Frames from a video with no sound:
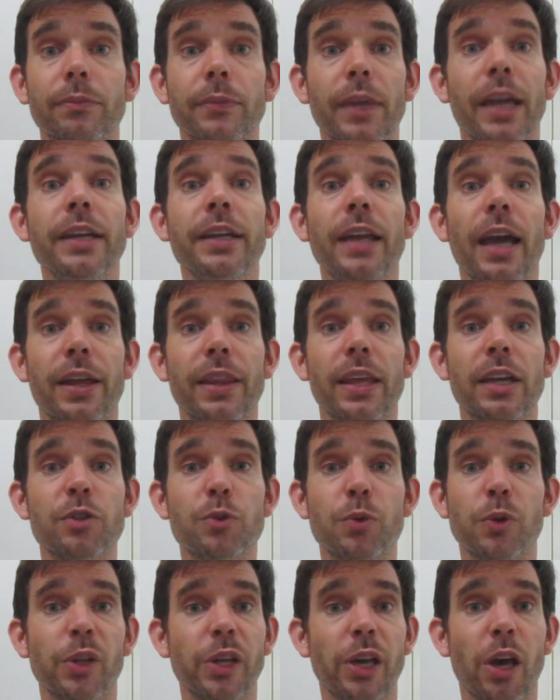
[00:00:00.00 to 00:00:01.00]
And yeah,
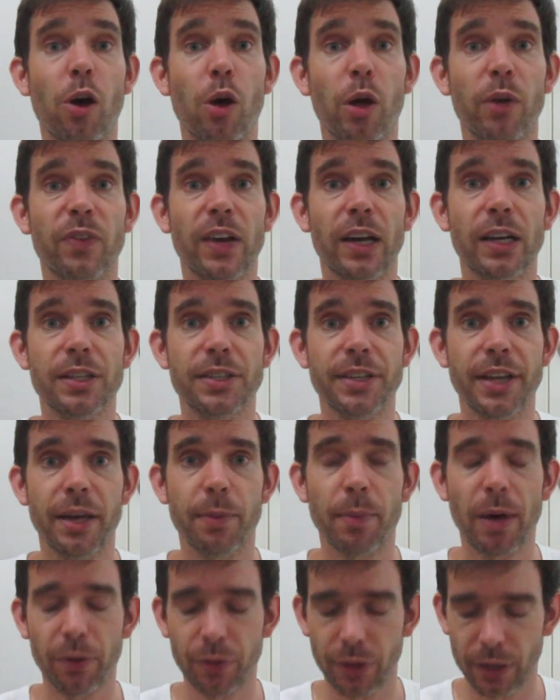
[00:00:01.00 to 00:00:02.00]
that's really all I've got to say
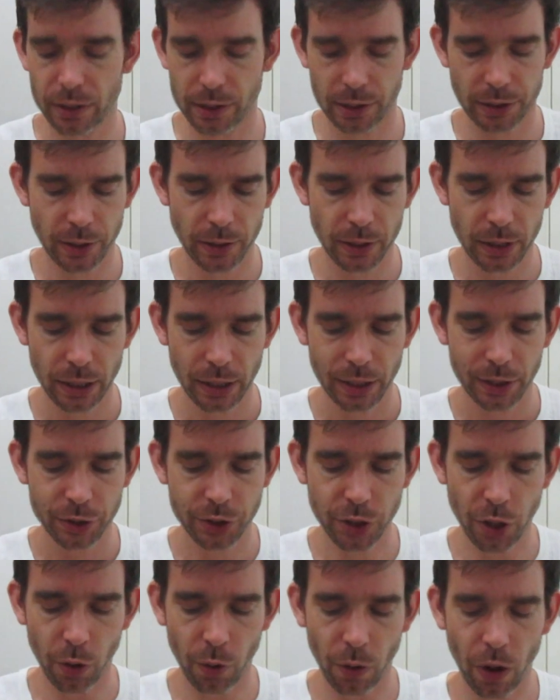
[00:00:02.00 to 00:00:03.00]
about this.
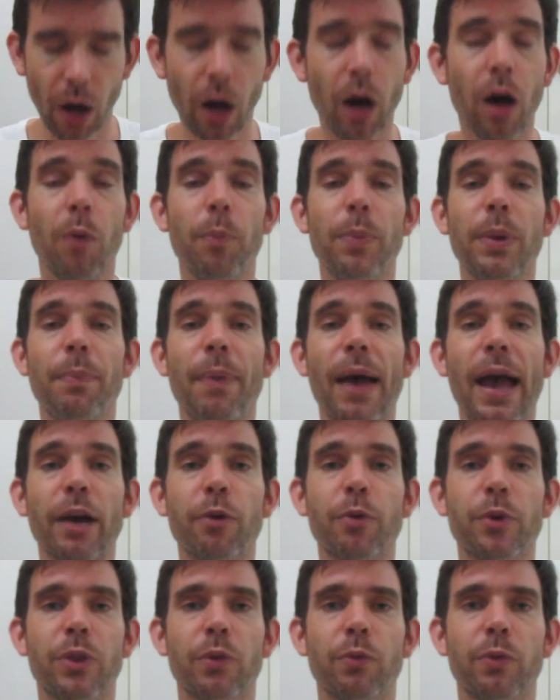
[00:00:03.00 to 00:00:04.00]
So I'll be
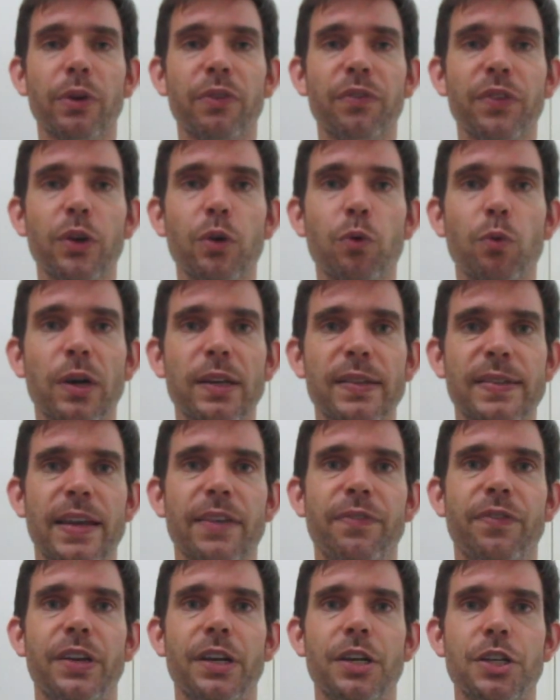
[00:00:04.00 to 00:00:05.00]
back with a review once
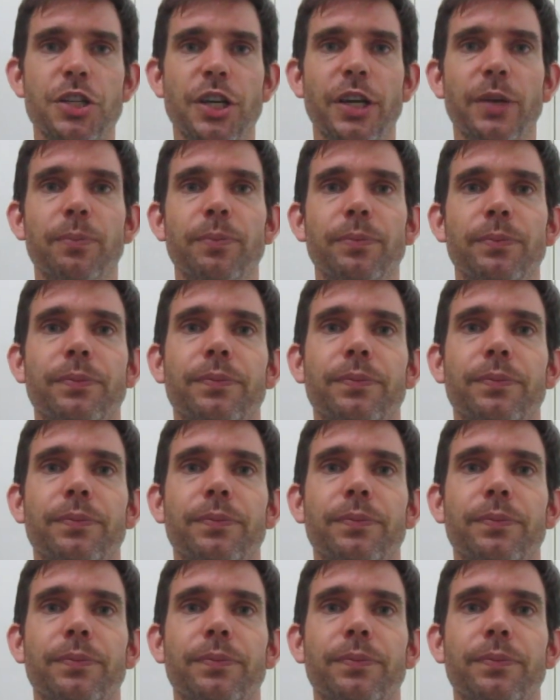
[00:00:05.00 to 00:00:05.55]
I finish it.